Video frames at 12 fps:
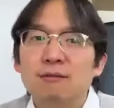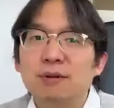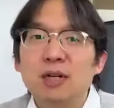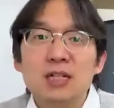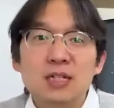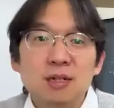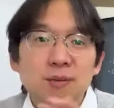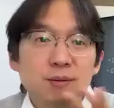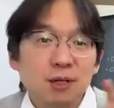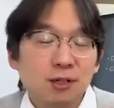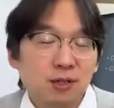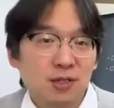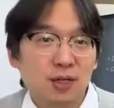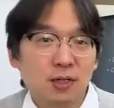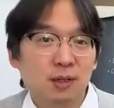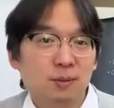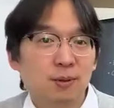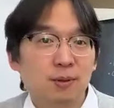reasonably
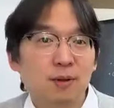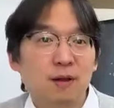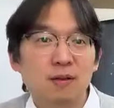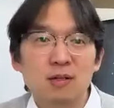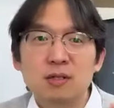understandable.